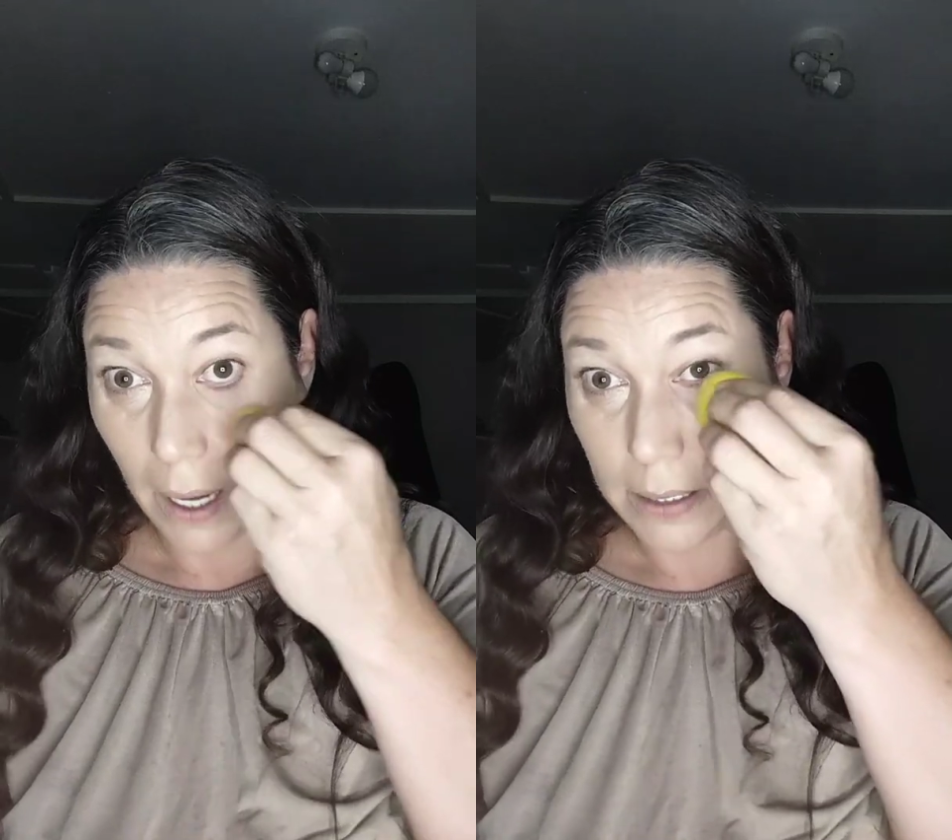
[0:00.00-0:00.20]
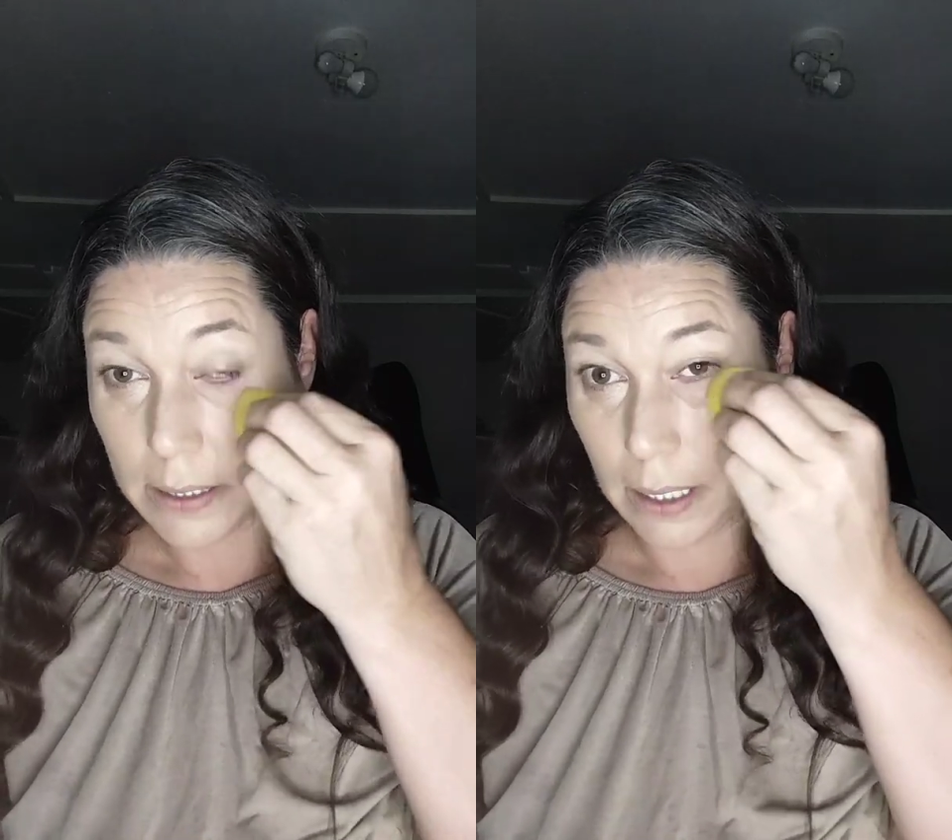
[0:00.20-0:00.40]

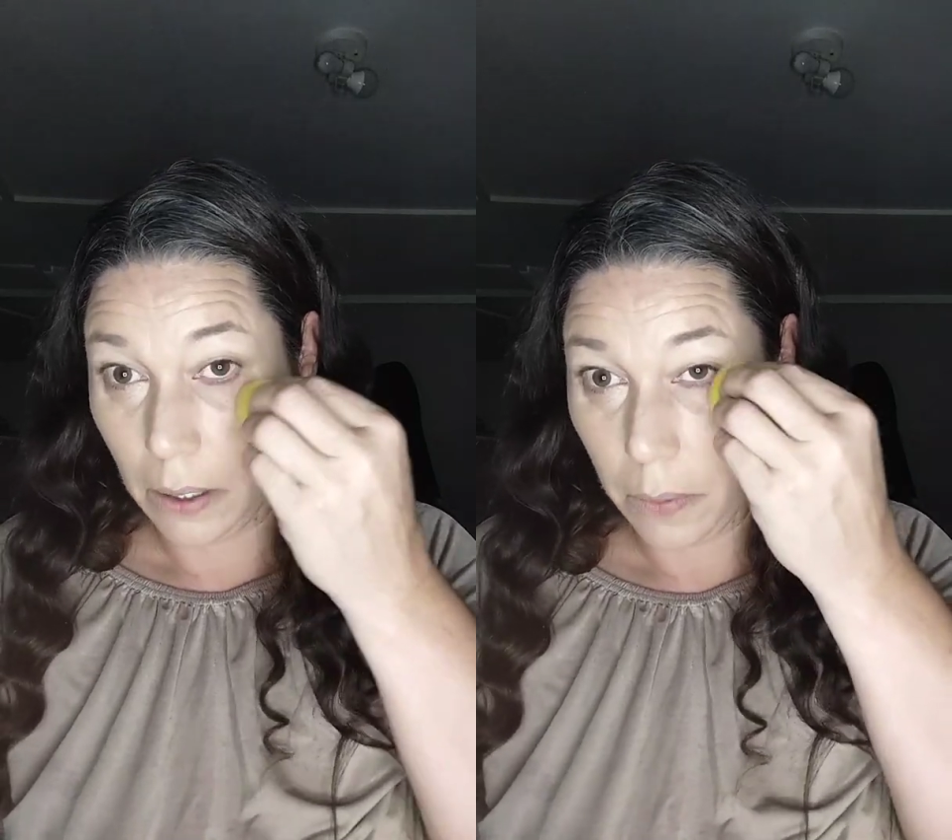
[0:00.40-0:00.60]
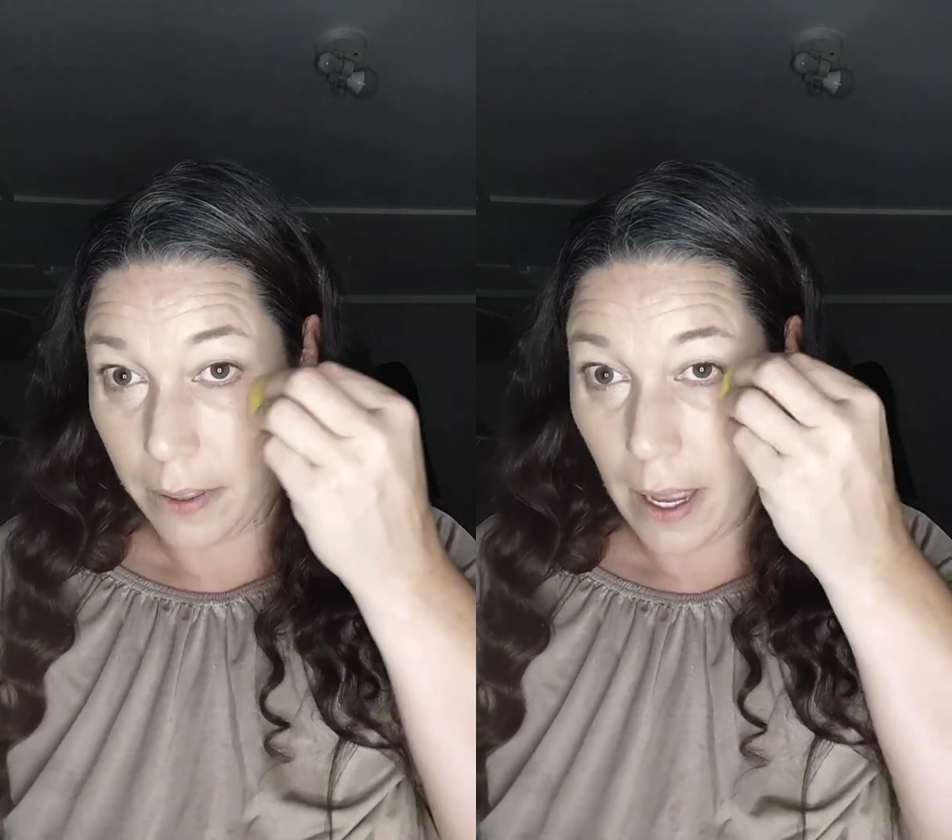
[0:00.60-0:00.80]

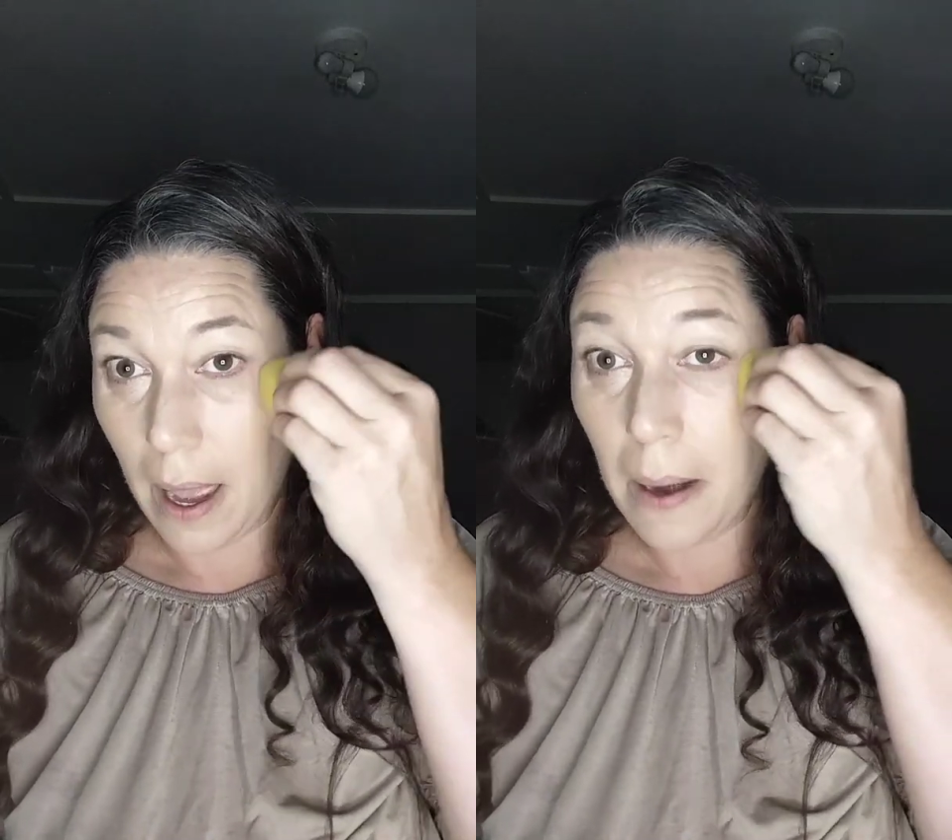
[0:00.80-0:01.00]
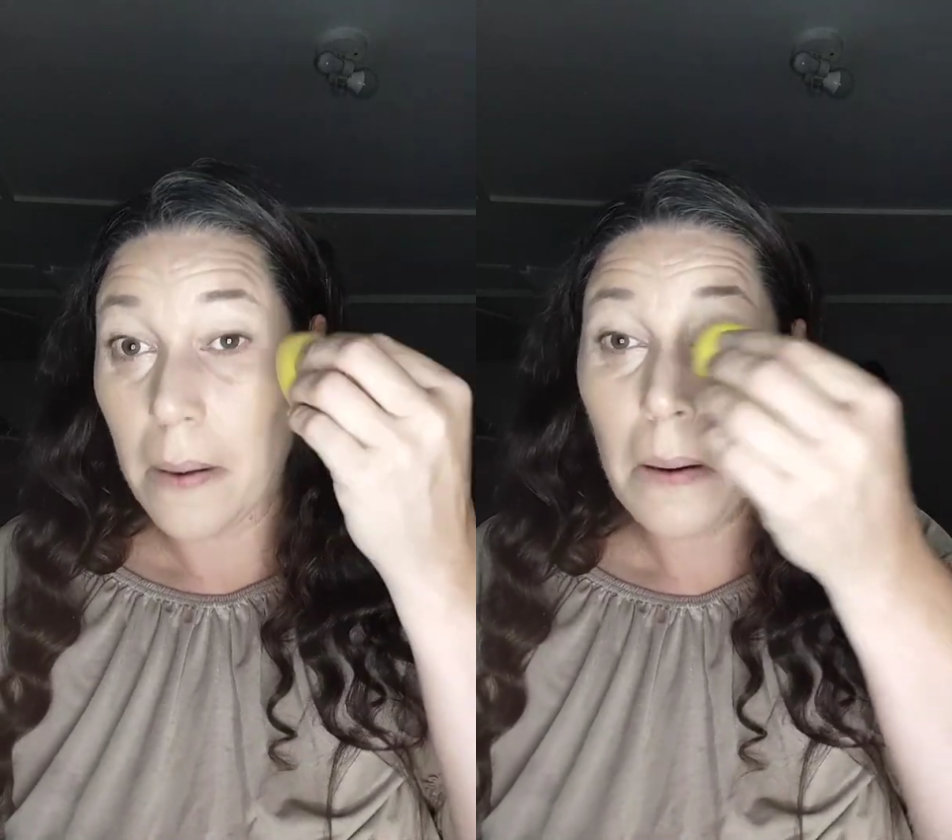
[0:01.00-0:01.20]
concealer with that.